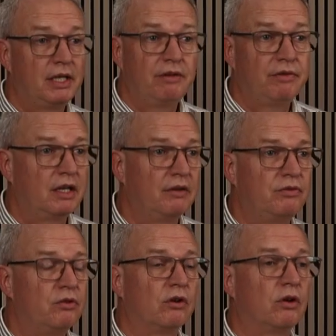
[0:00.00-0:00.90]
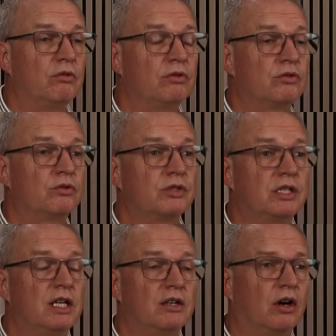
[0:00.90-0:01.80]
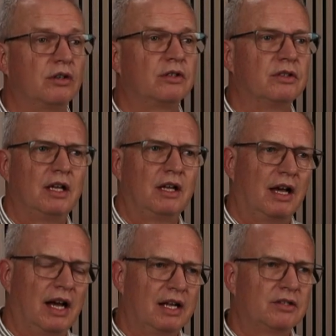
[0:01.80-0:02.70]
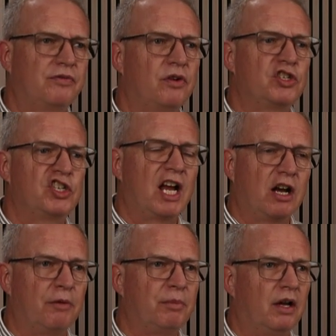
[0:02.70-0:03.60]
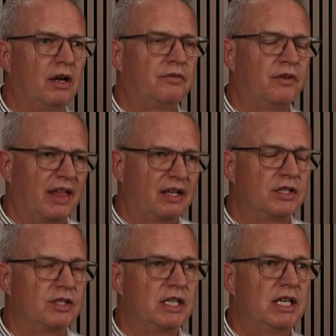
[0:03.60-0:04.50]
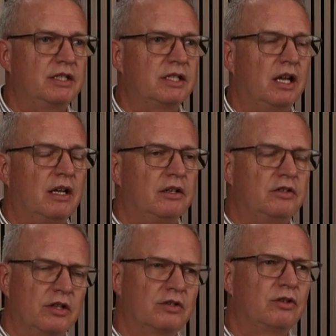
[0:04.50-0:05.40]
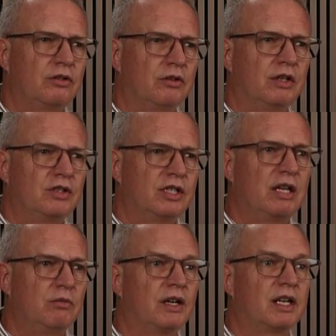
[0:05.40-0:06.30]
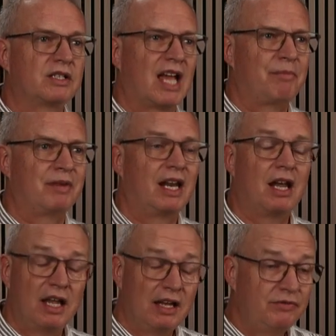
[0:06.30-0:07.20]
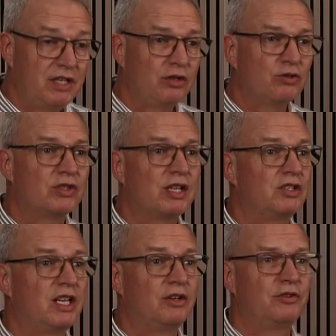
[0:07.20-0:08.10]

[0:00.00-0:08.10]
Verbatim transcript: even if you're going to see a doctor, ask for a checkup for that disease, just to see what has happened. And if Jesus has healed you